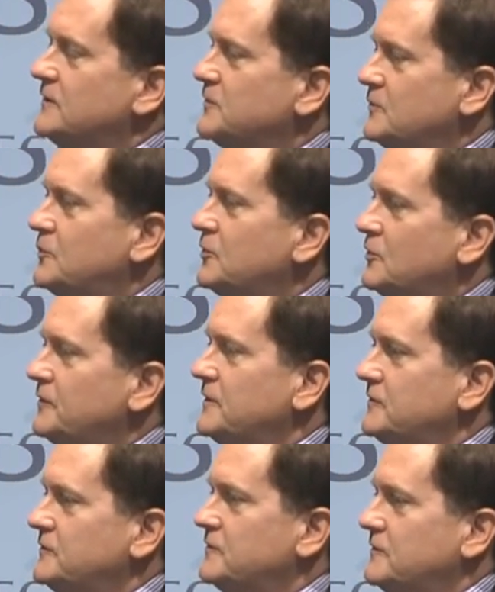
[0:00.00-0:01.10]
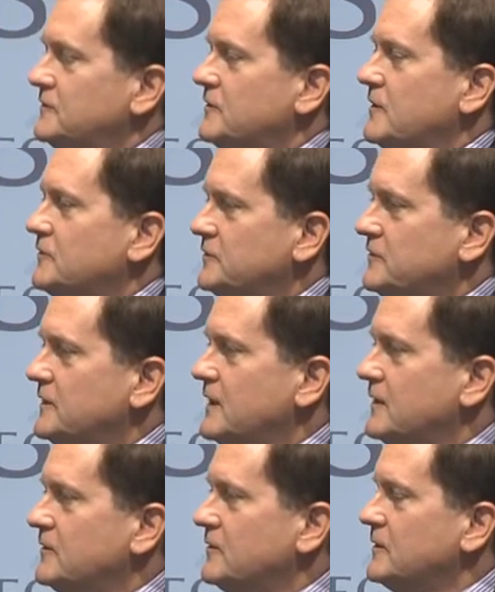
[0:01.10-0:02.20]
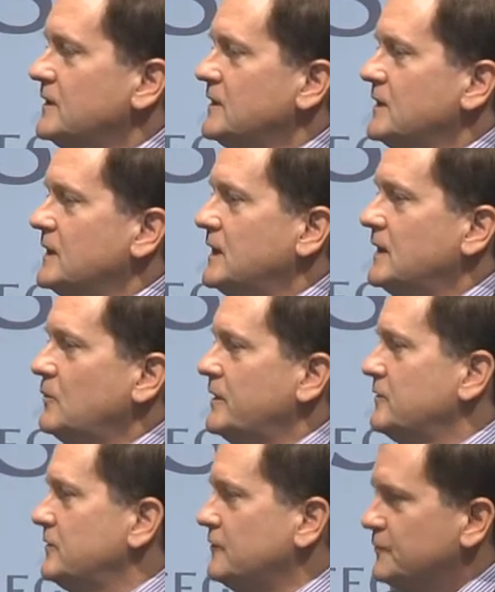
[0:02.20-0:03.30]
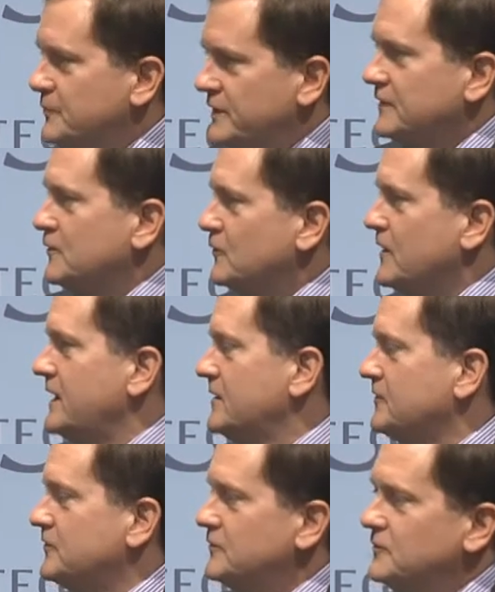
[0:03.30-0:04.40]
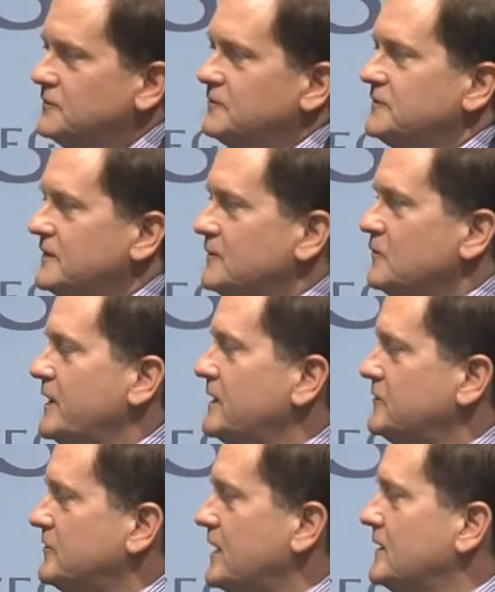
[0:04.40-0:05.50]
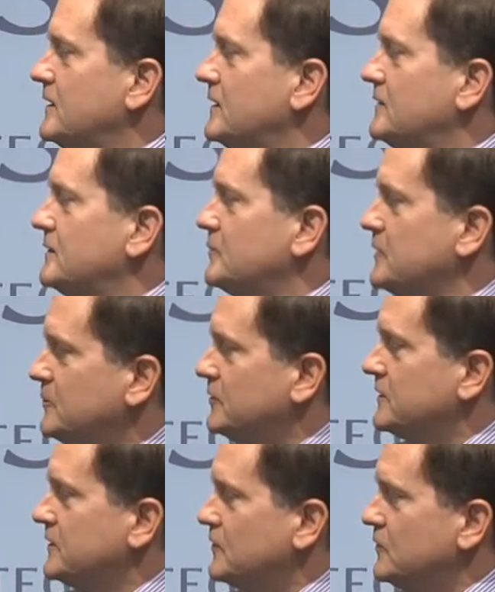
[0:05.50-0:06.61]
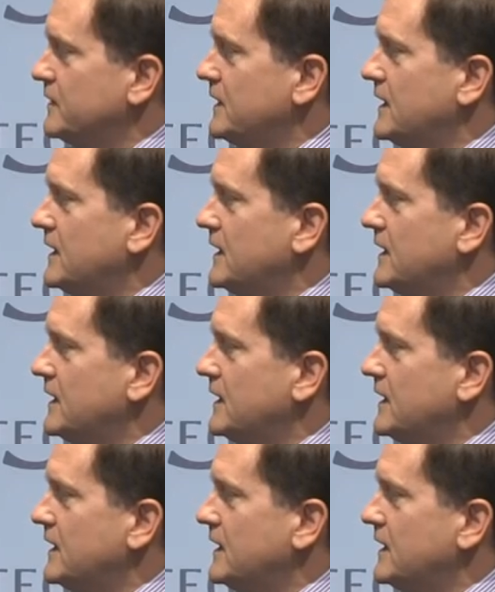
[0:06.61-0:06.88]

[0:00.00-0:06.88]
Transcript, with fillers: to pull these these countries together uh, whether you've picked the right issues, the right agenda that people can agree